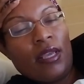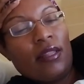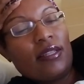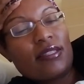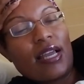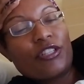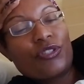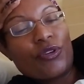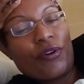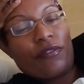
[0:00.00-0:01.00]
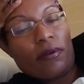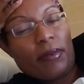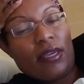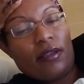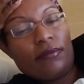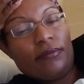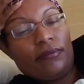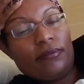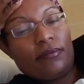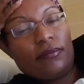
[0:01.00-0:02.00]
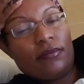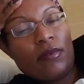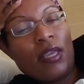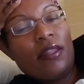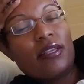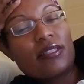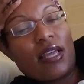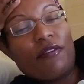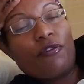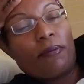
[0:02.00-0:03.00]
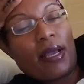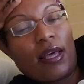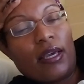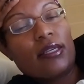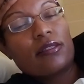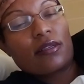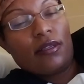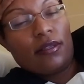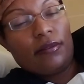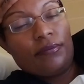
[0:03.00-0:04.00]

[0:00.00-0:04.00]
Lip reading: That's not serving me. That's not for my highest good.